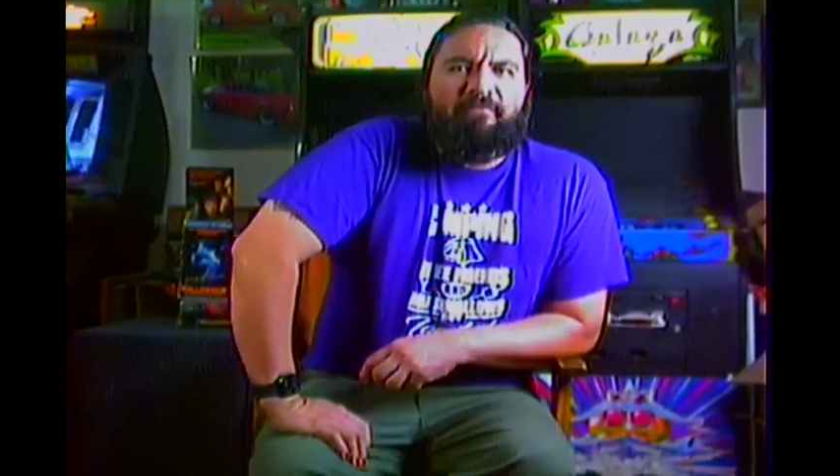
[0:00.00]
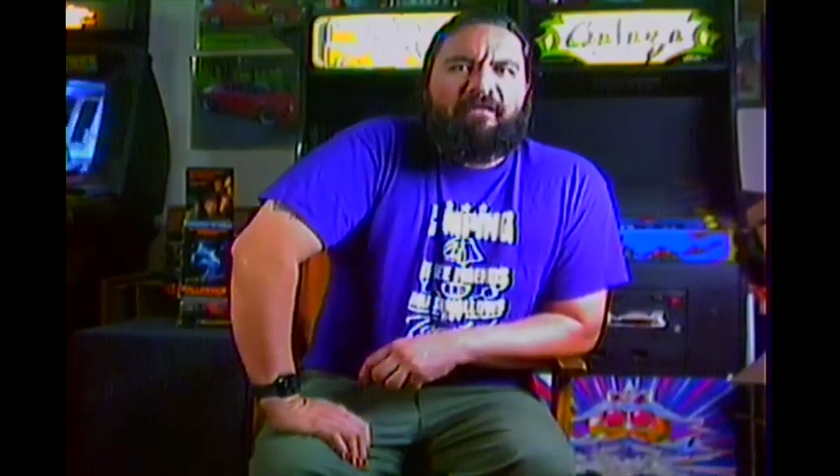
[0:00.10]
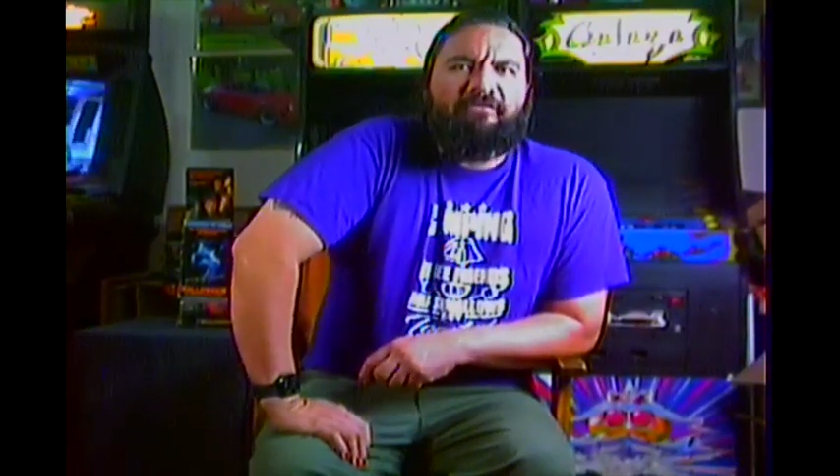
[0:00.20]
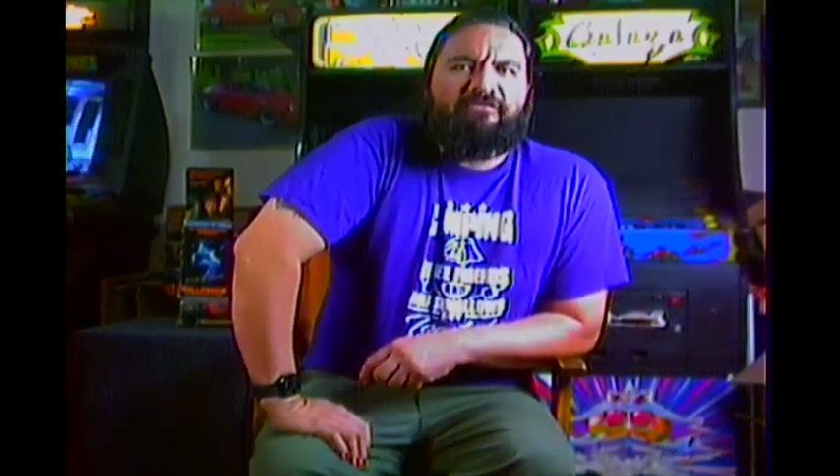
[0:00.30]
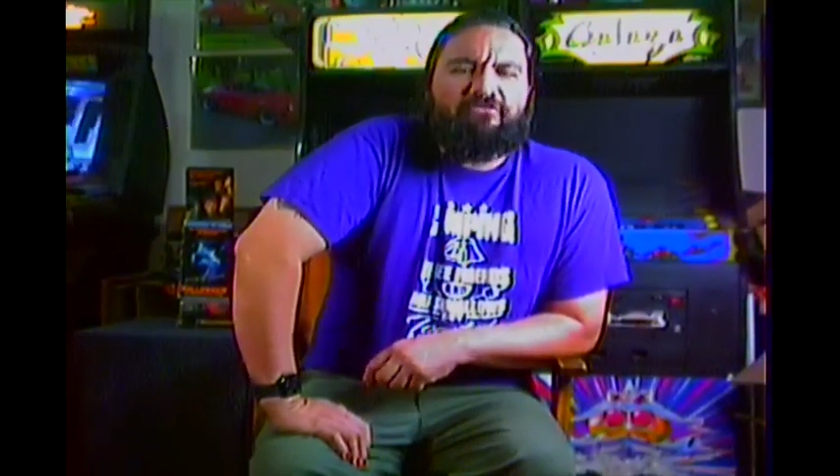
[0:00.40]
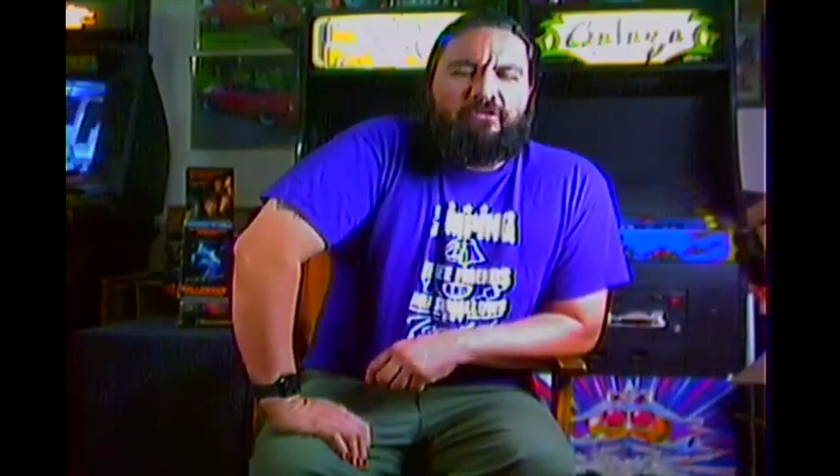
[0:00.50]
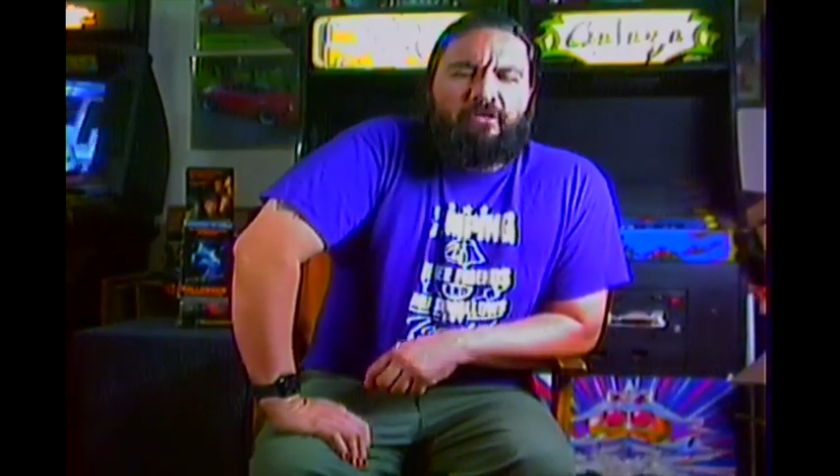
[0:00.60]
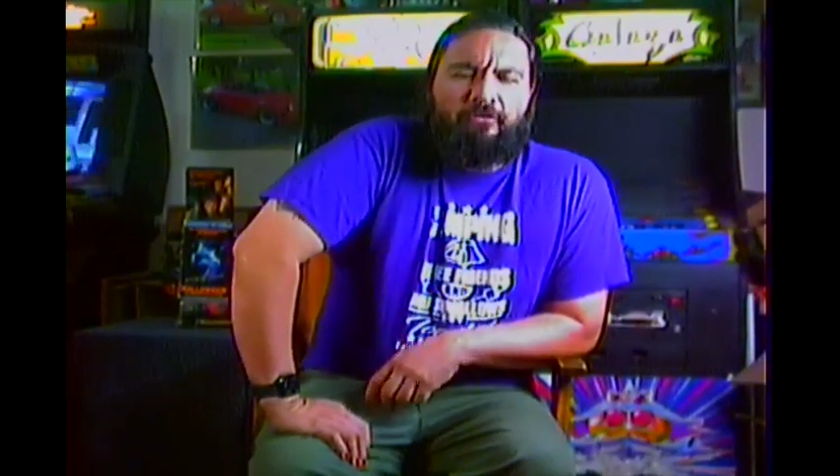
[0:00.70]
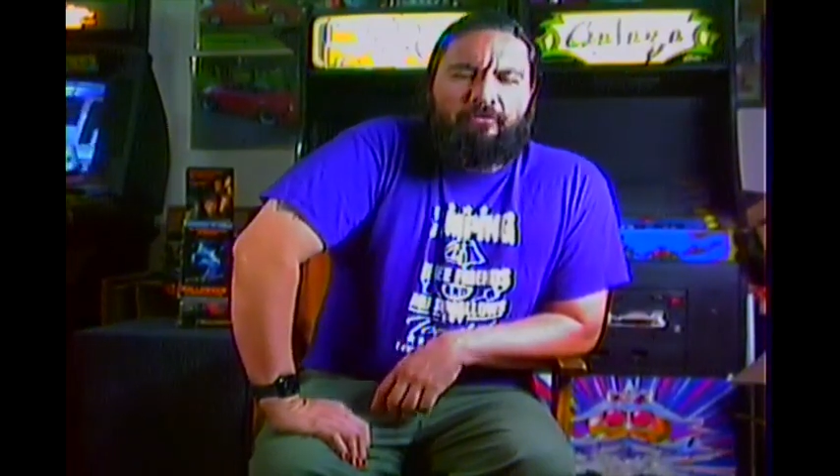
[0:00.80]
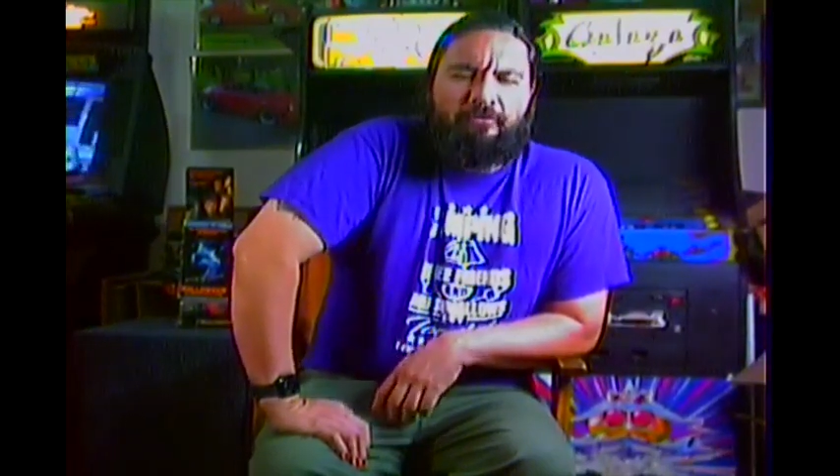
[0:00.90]
main
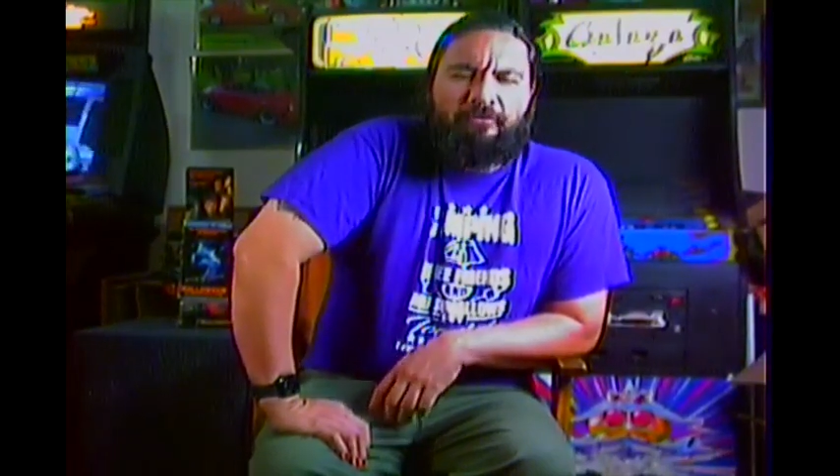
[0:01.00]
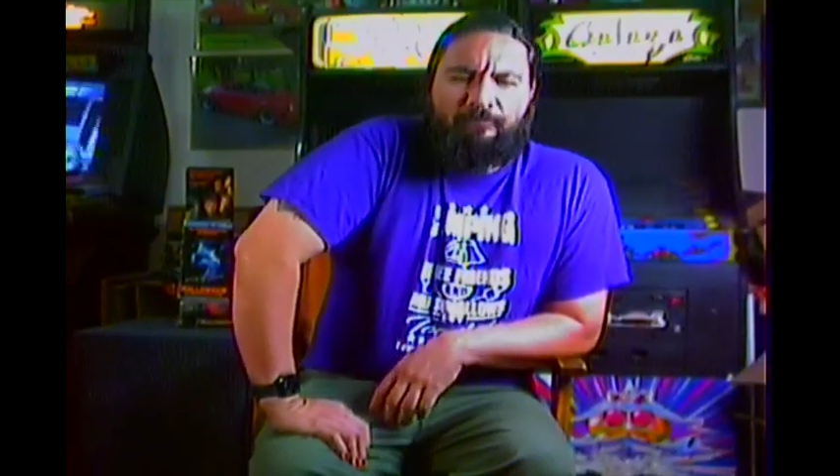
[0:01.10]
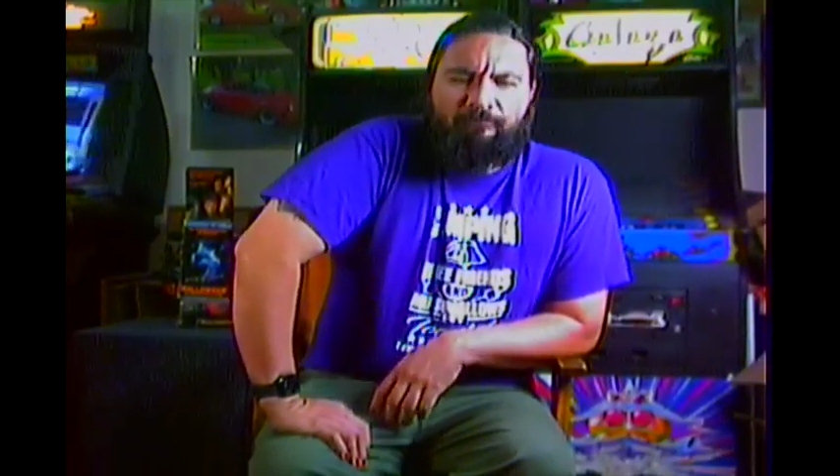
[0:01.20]
Strode,